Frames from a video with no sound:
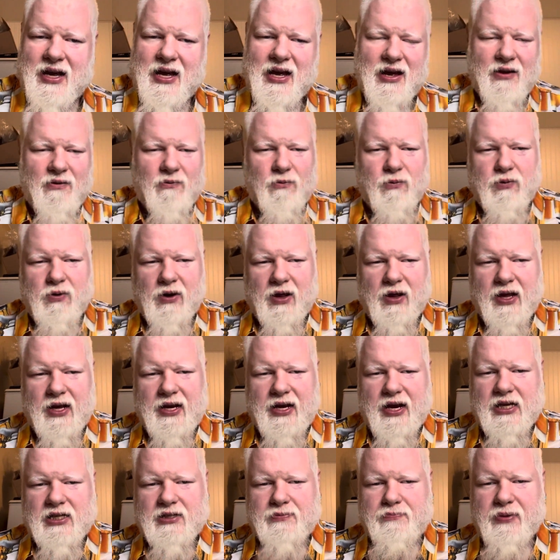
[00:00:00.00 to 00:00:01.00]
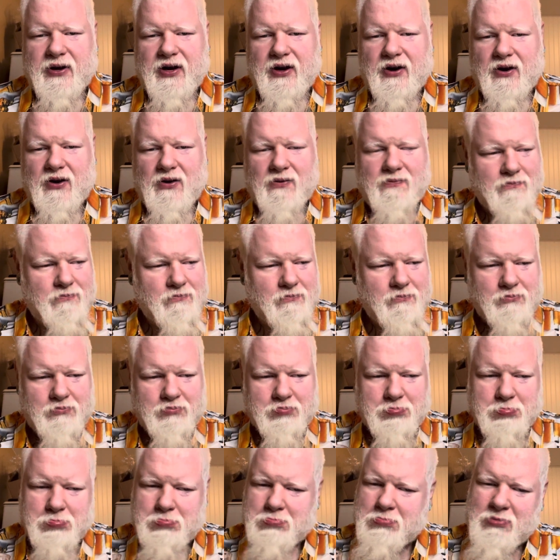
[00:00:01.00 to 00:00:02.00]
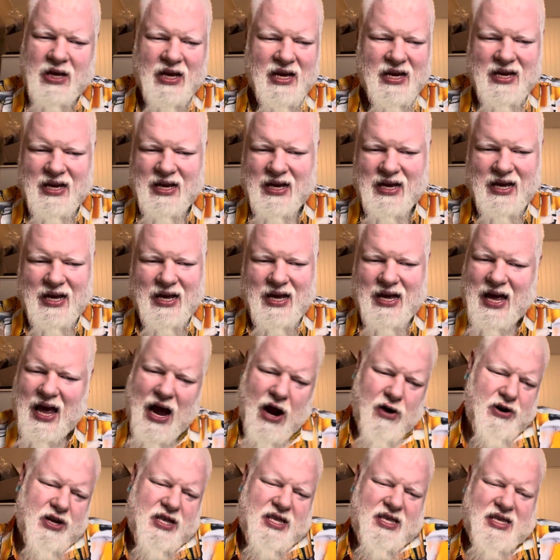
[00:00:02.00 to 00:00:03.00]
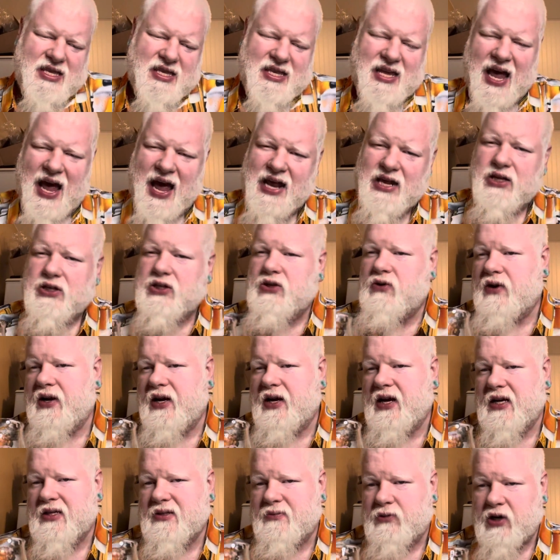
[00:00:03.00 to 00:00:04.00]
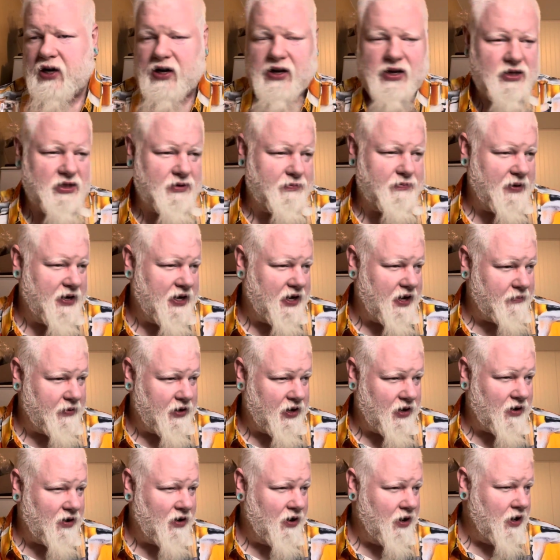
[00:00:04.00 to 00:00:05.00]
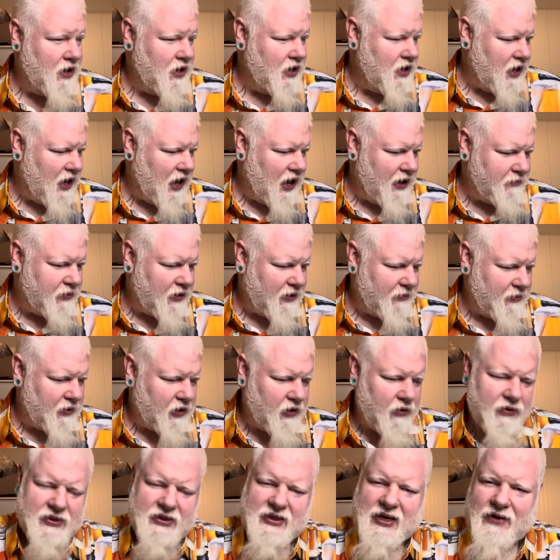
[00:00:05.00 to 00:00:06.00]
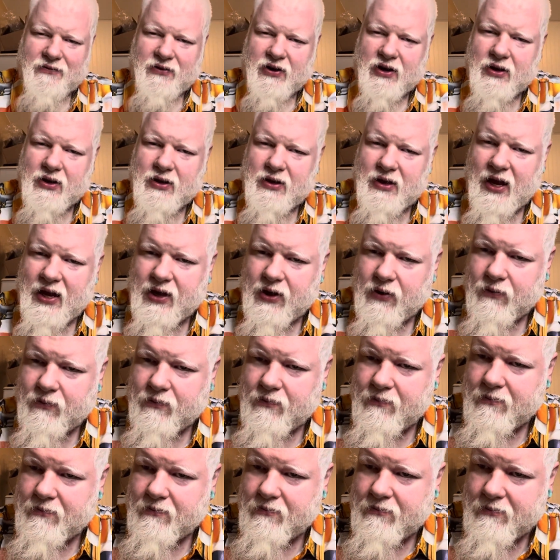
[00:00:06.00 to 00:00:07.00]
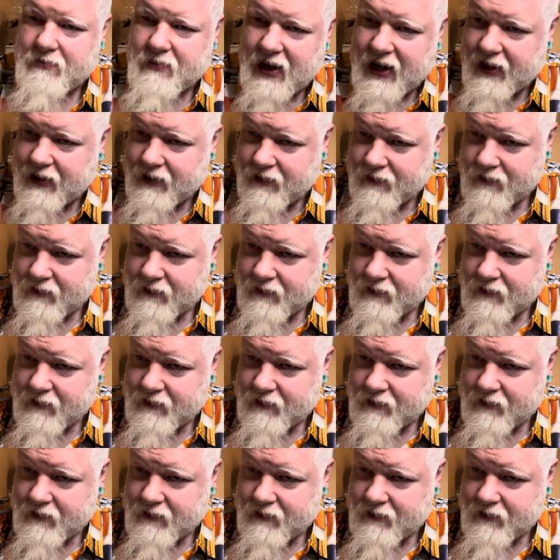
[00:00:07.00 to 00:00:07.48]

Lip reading: Really nice beer. Out of 10, sorry guys, I'm trying to speed up here. I'd probably go a 7. Thank you. Bye.